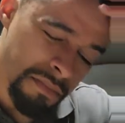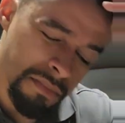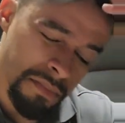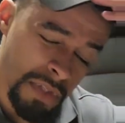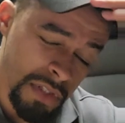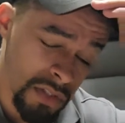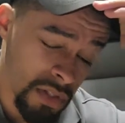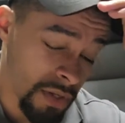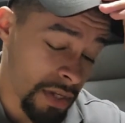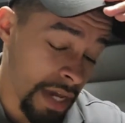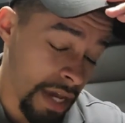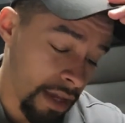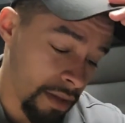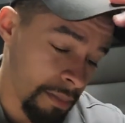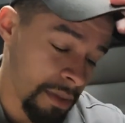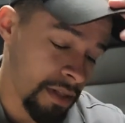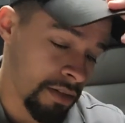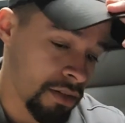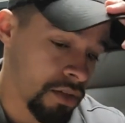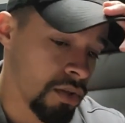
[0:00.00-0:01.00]
So yeah, I
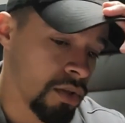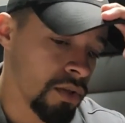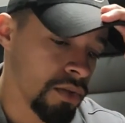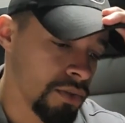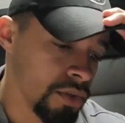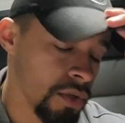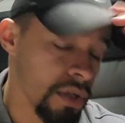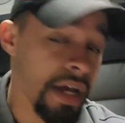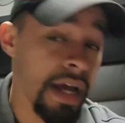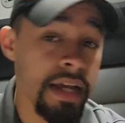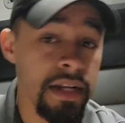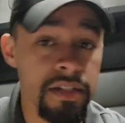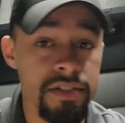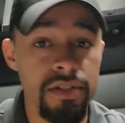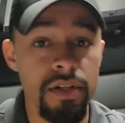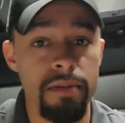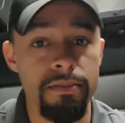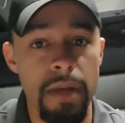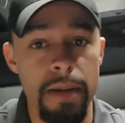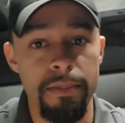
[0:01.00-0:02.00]
mean, you'll kind of
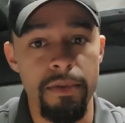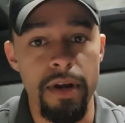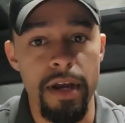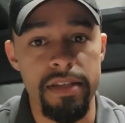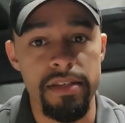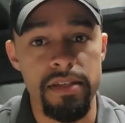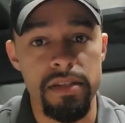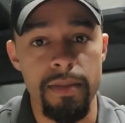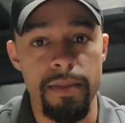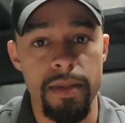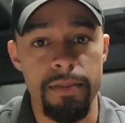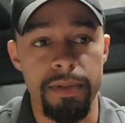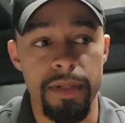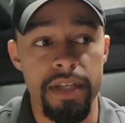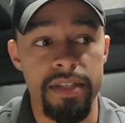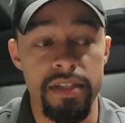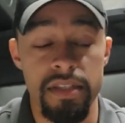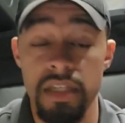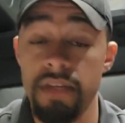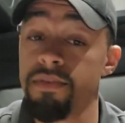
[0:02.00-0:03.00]
start memorizing some of the
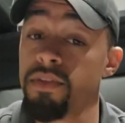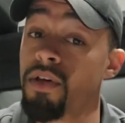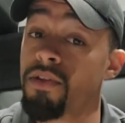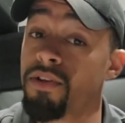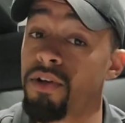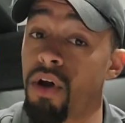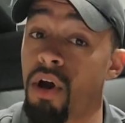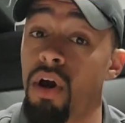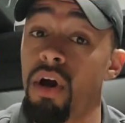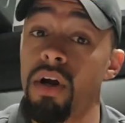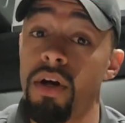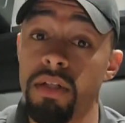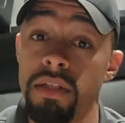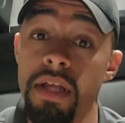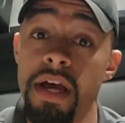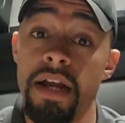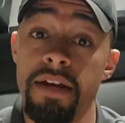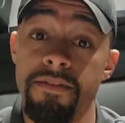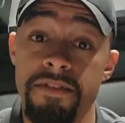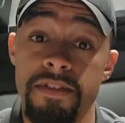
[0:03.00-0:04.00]
places, even though there are a
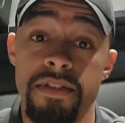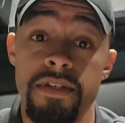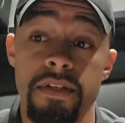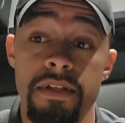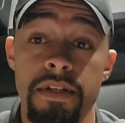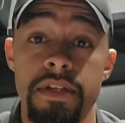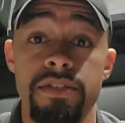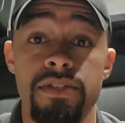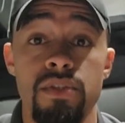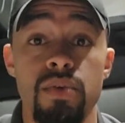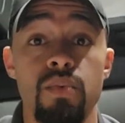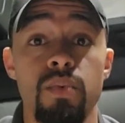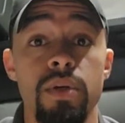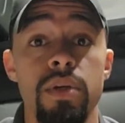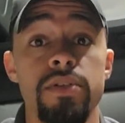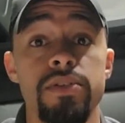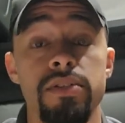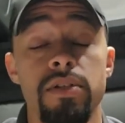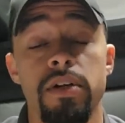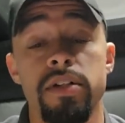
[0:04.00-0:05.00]
lot of facilities. You
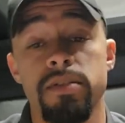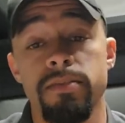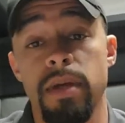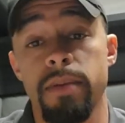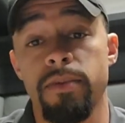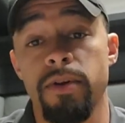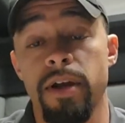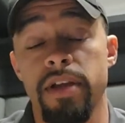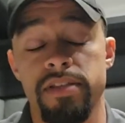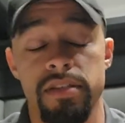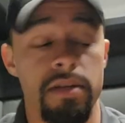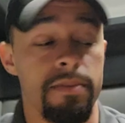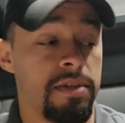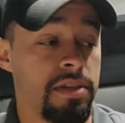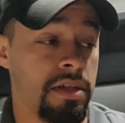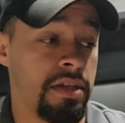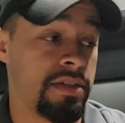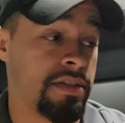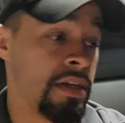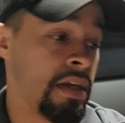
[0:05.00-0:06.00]
will start to memorize some of
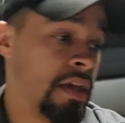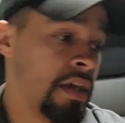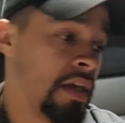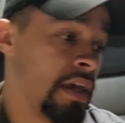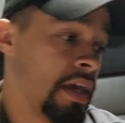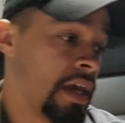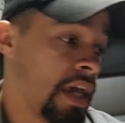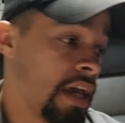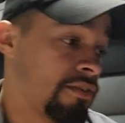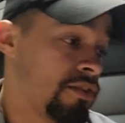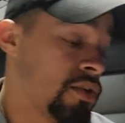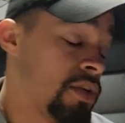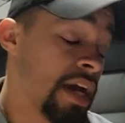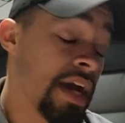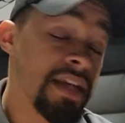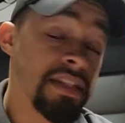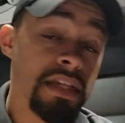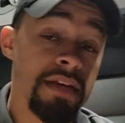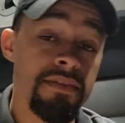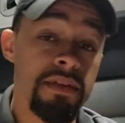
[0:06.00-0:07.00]
these. If you
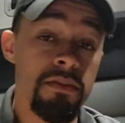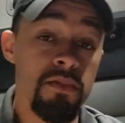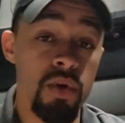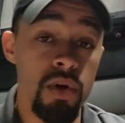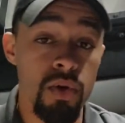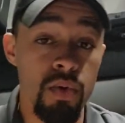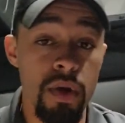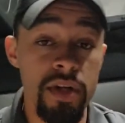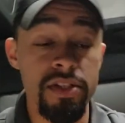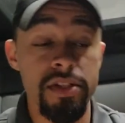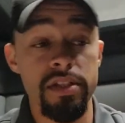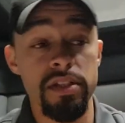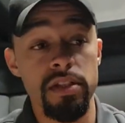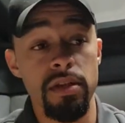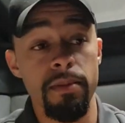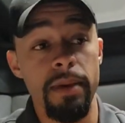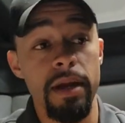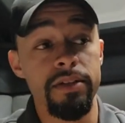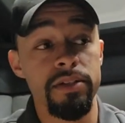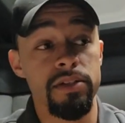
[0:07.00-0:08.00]
guys have any more questions
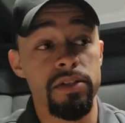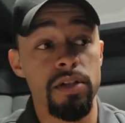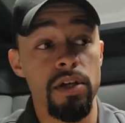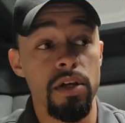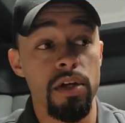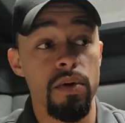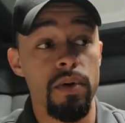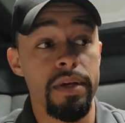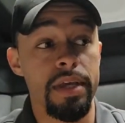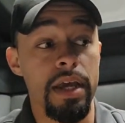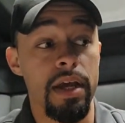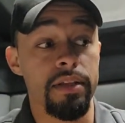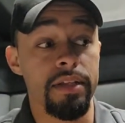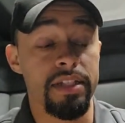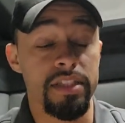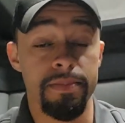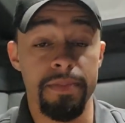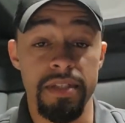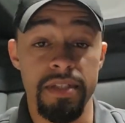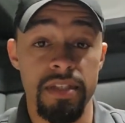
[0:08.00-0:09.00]
about the Sonoco account, like
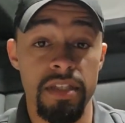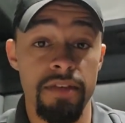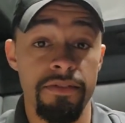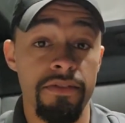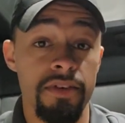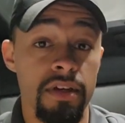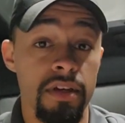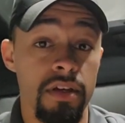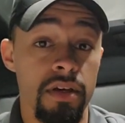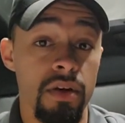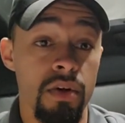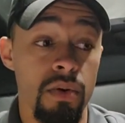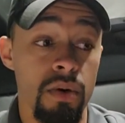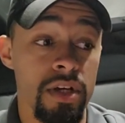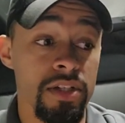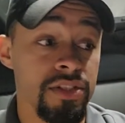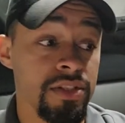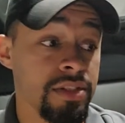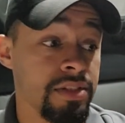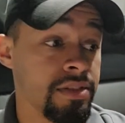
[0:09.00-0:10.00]
specific
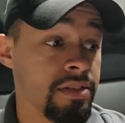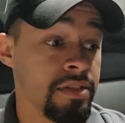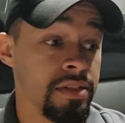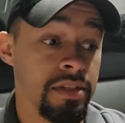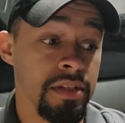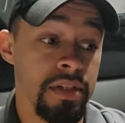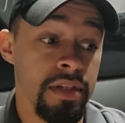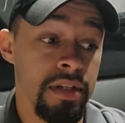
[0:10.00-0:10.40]
questions,